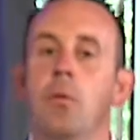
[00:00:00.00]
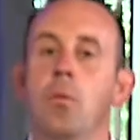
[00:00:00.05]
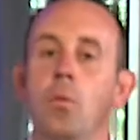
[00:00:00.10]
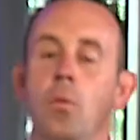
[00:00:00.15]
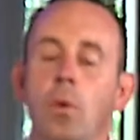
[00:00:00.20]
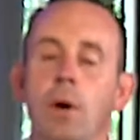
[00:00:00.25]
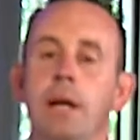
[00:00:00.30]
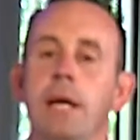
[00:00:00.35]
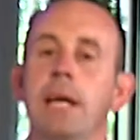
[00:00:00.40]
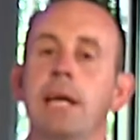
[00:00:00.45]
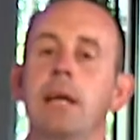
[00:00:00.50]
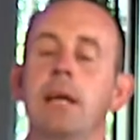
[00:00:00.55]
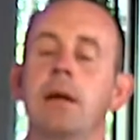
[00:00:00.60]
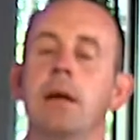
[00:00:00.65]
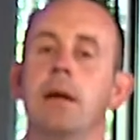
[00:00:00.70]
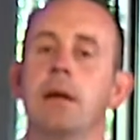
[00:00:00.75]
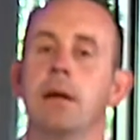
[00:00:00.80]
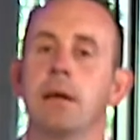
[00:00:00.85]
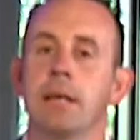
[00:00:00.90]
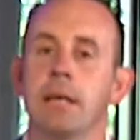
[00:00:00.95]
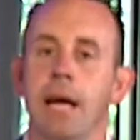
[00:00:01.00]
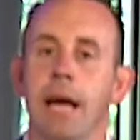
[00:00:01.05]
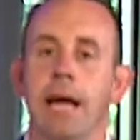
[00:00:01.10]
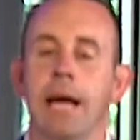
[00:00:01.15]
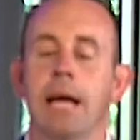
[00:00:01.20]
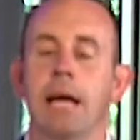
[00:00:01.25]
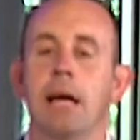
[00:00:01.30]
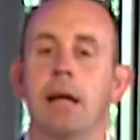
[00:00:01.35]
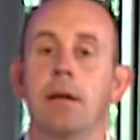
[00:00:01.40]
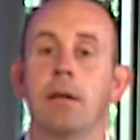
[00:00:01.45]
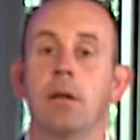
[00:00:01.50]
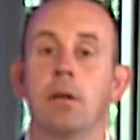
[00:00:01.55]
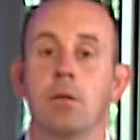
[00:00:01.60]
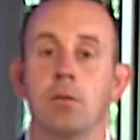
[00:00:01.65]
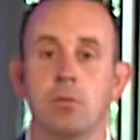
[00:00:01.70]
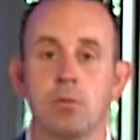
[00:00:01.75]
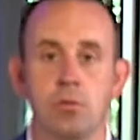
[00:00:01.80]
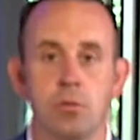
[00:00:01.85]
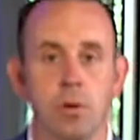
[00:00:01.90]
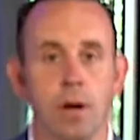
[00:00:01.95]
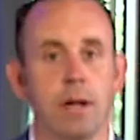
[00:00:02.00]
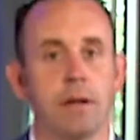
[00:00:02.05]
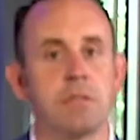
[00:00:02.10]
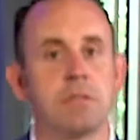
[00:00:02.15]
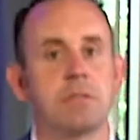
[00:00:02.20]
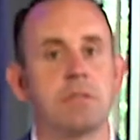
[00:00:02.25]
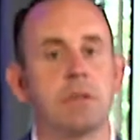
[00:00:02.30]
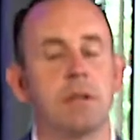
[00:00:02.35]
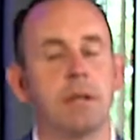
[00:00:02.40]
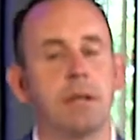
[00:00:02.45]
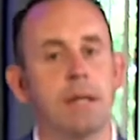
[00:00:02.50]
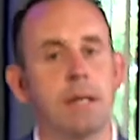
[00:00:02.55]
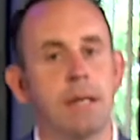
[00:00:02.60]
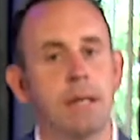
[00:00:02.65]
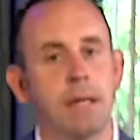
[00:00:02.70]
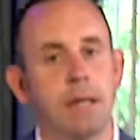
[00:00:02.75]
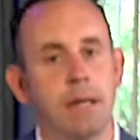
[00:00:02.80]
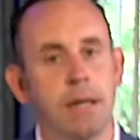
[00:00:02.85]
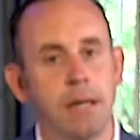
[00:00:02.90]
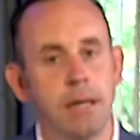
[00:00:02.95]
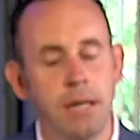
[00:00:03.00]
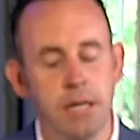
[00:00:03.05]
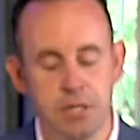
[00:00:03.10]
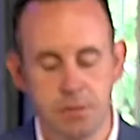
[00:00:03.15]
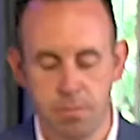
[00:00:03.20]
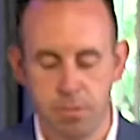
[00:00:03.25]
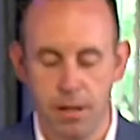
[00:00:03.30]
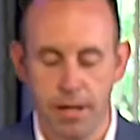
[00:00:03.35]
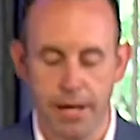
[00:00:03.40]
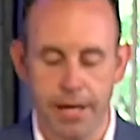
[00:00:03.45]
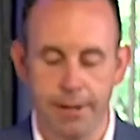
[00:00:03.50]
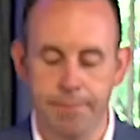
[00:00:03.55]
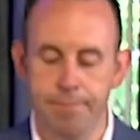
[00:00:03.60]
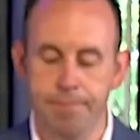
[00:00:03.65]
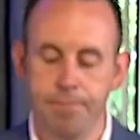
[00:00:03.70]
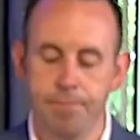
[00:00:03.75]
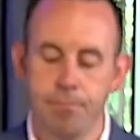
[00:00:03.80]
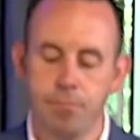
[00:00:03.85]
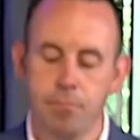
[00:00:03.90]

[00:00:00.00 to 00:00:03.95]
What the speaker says: we can trust His plan.